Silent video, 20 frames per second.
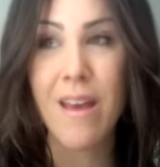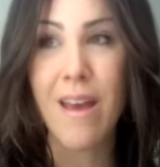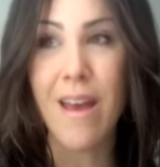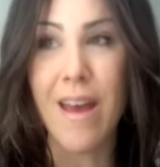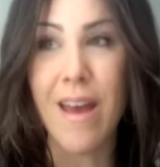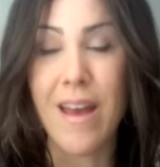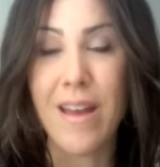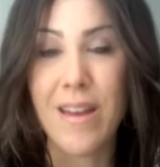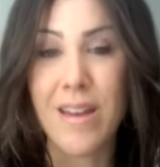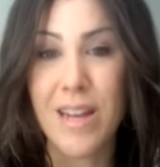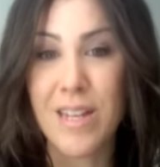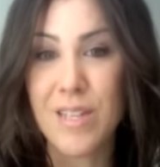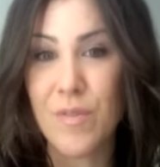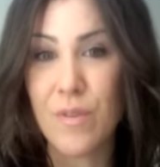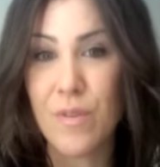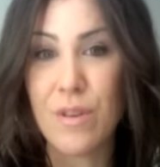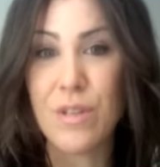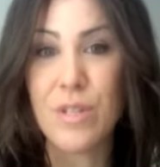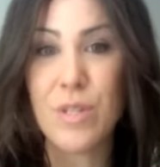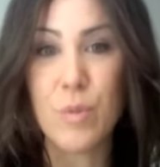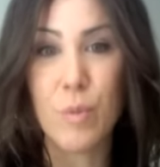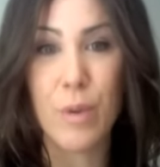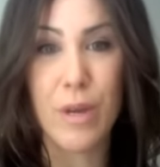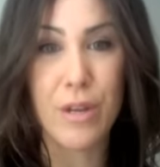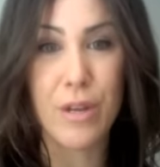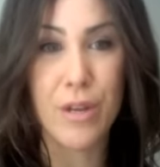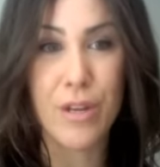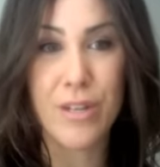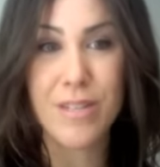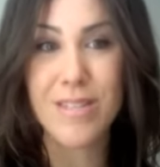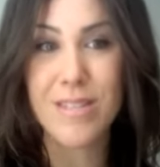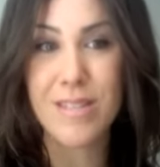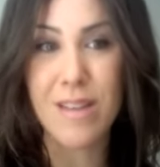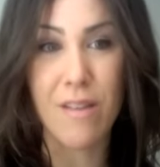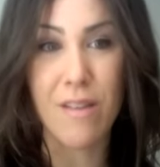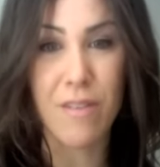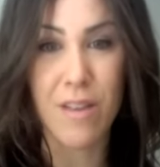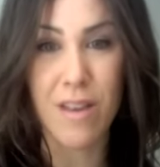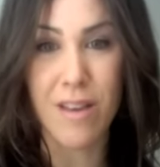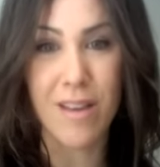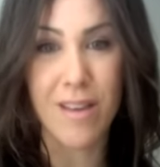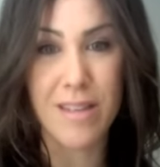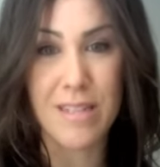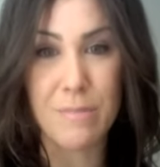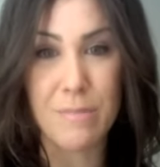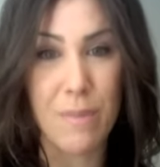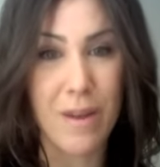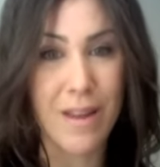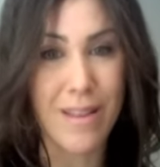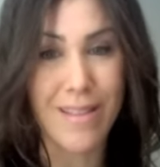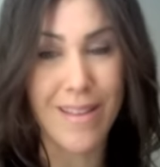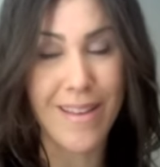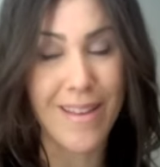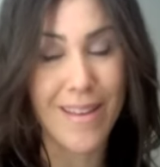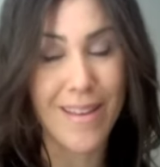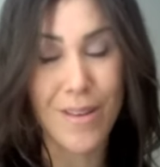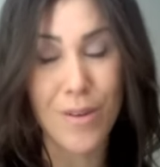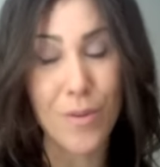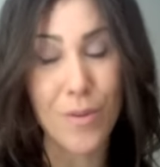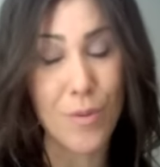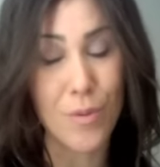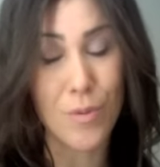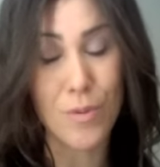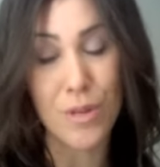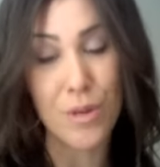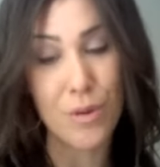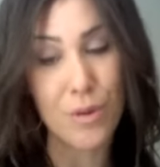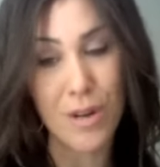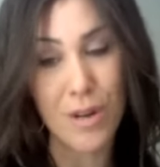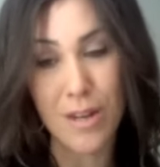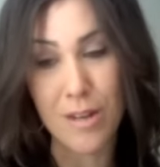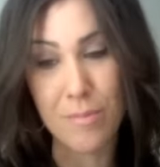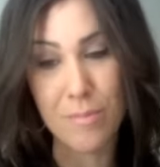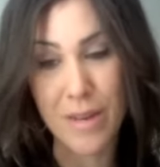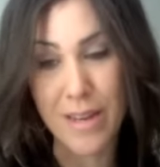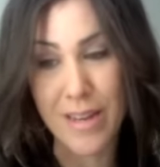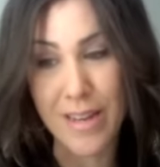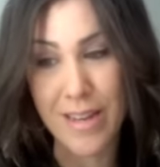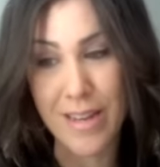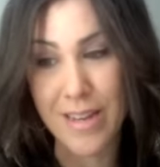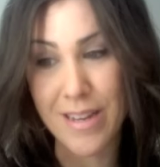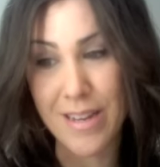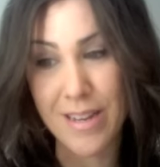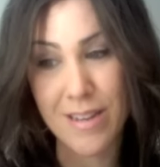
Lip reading: And as for a sweetener, stevia is my like holy grail, my